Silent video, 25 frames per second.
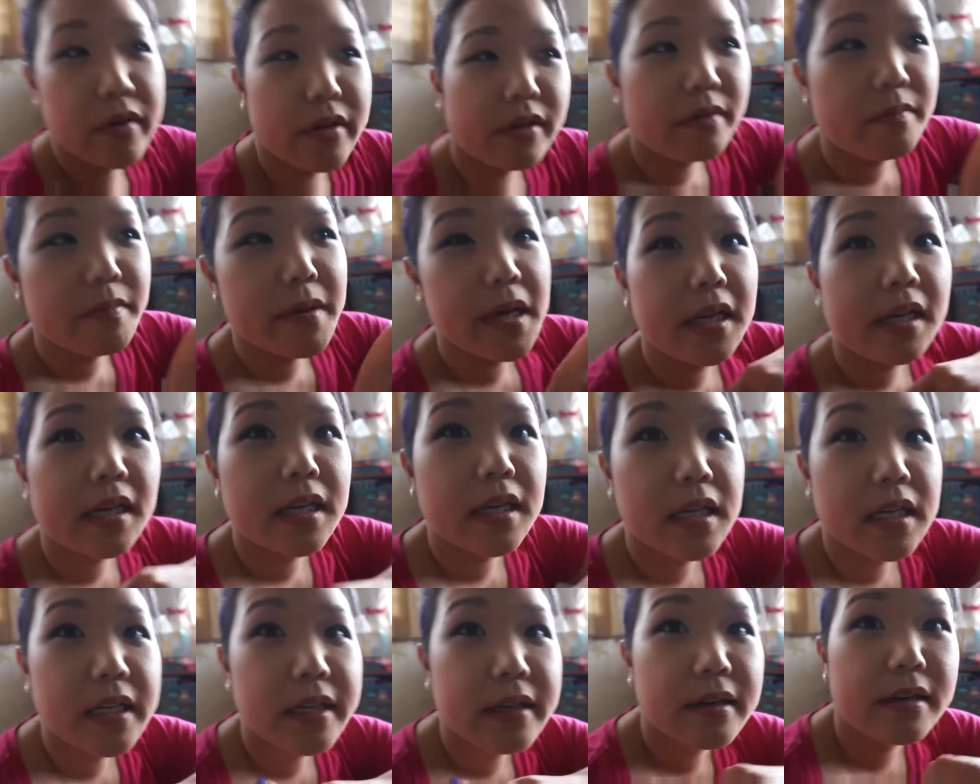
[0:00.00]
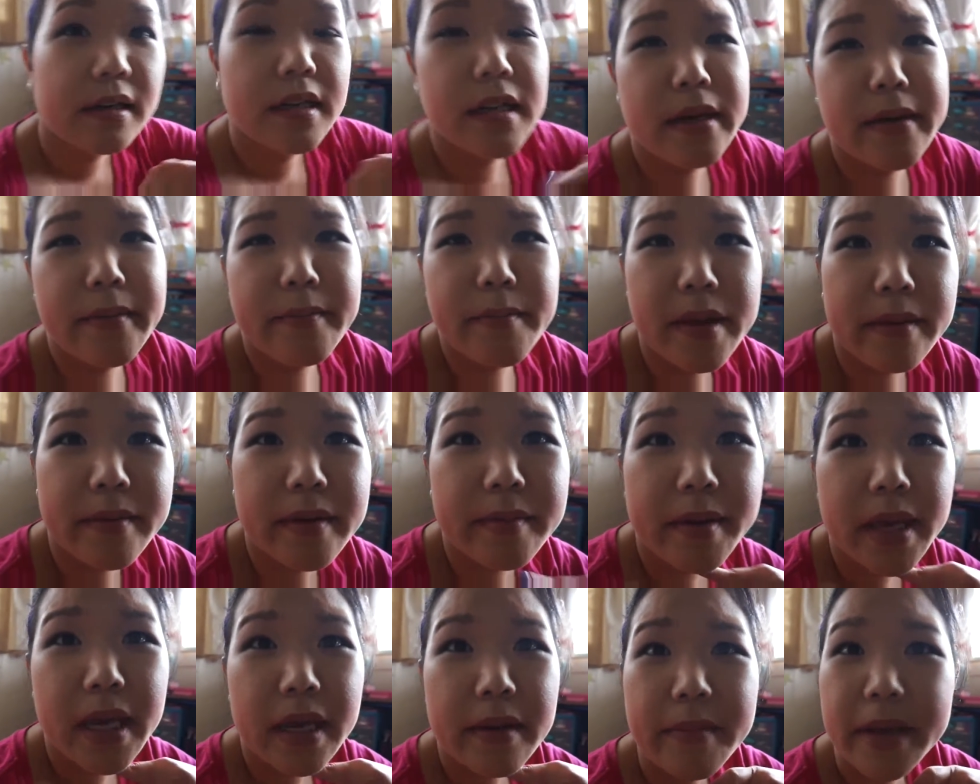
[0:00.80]
to the bank
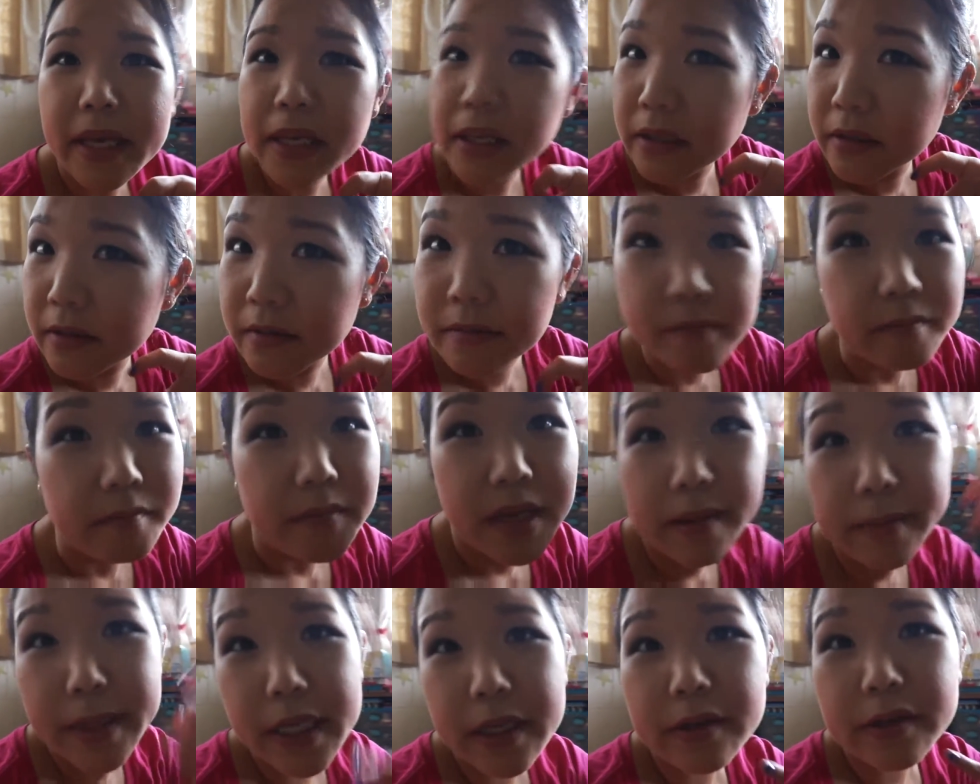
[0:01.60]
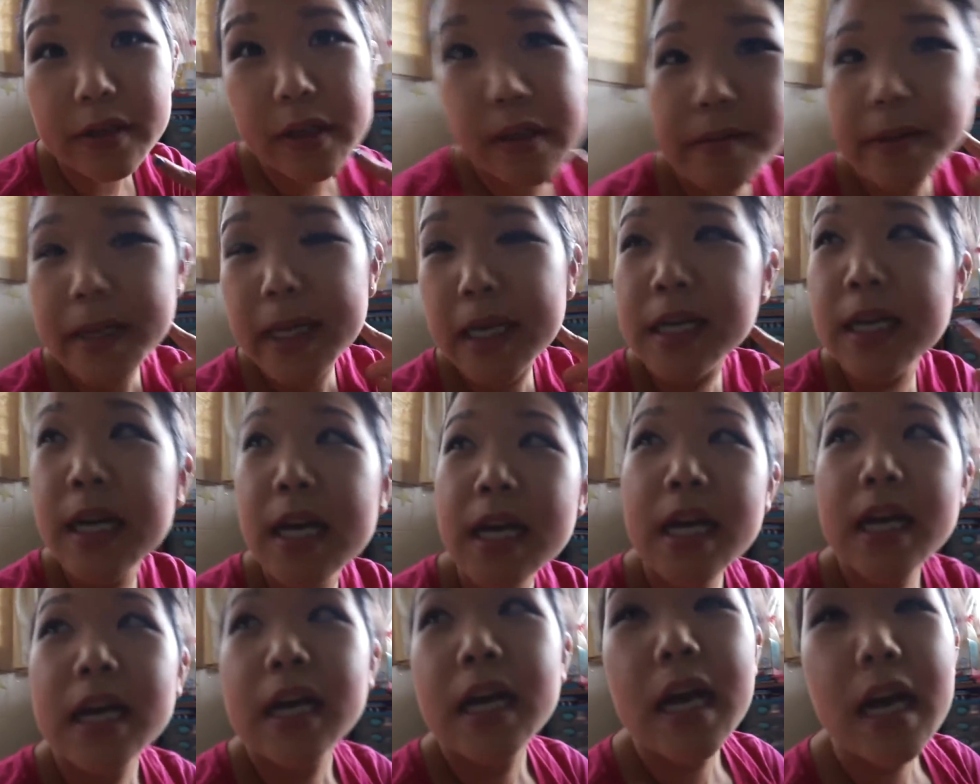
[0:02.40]
maybe pay a bill maybe go to the bank
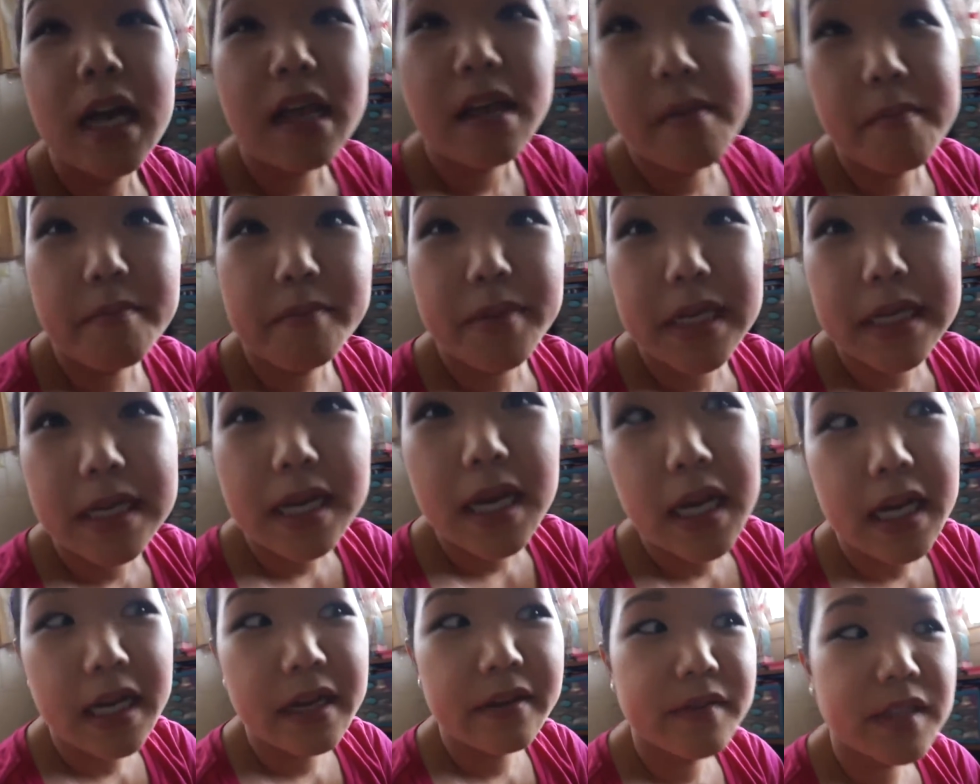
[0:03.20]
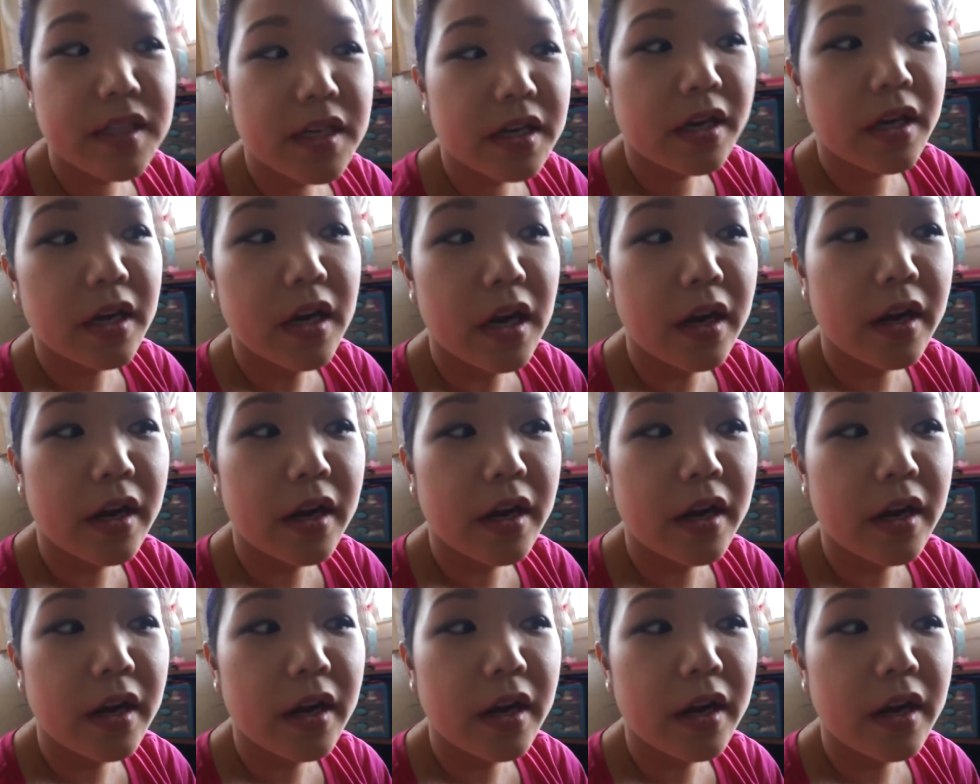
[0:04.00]
um but yeah i have to